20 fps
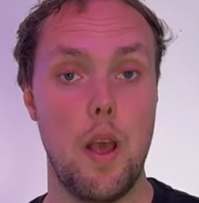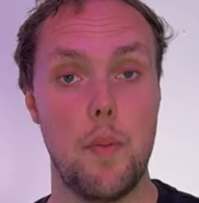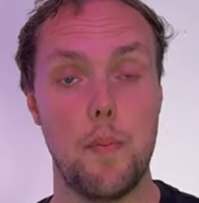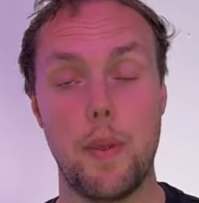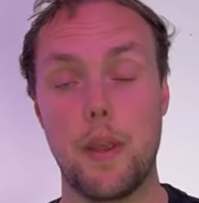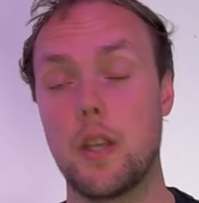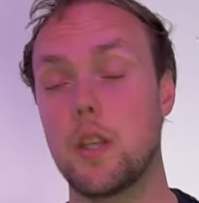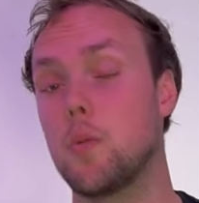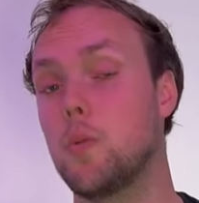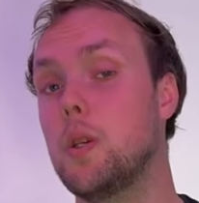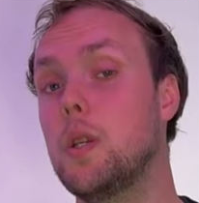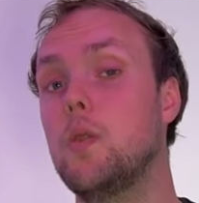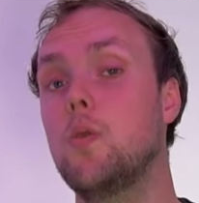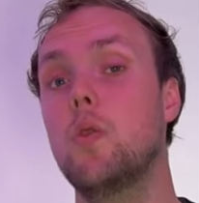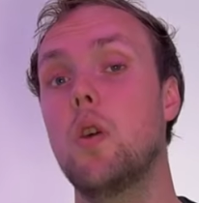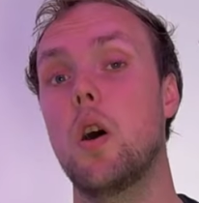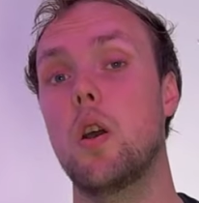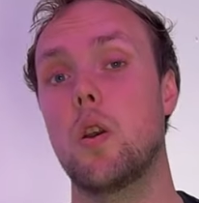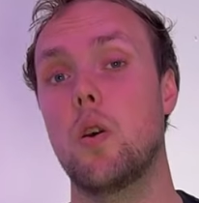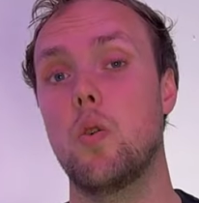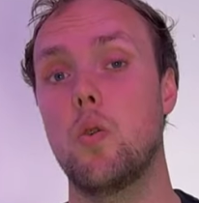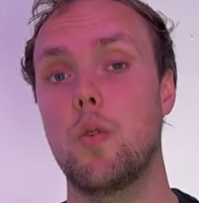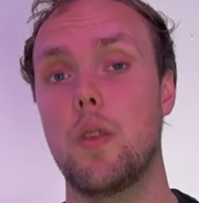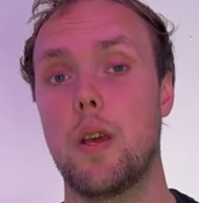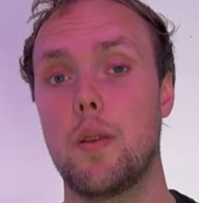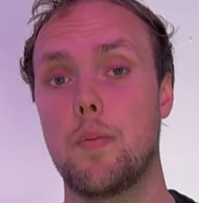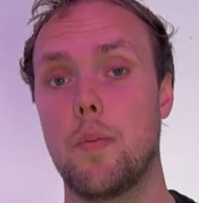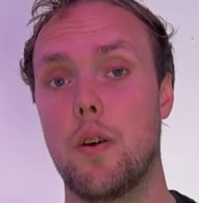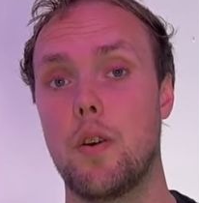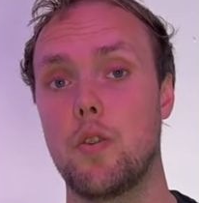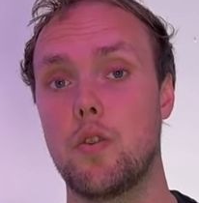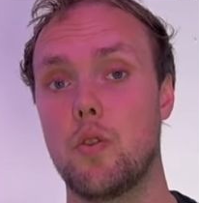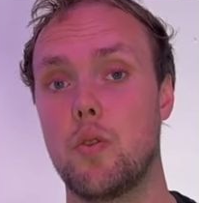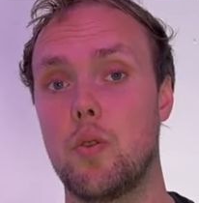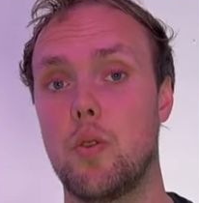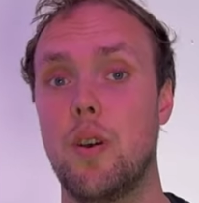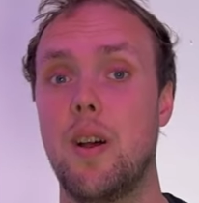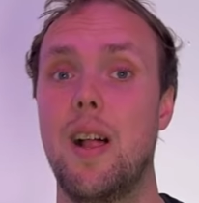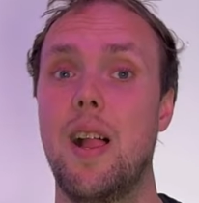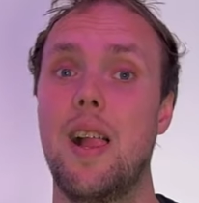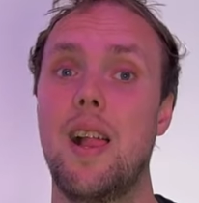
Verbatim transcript: because we do not own that module